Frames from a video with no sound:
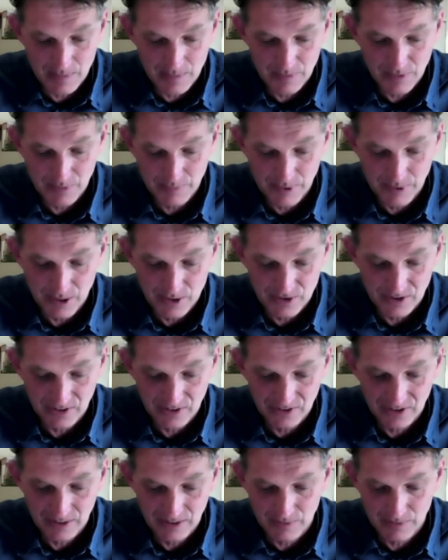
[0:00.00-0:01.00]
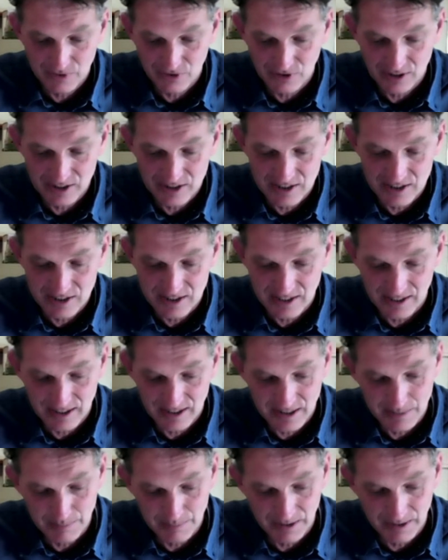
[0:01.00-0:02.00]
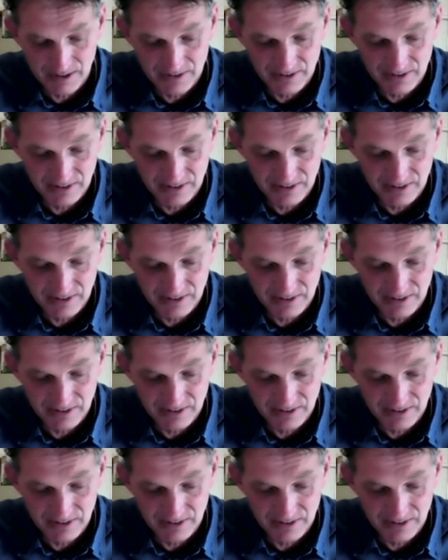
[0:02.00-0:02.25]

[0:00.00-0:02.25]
of the protest demonstrations taking place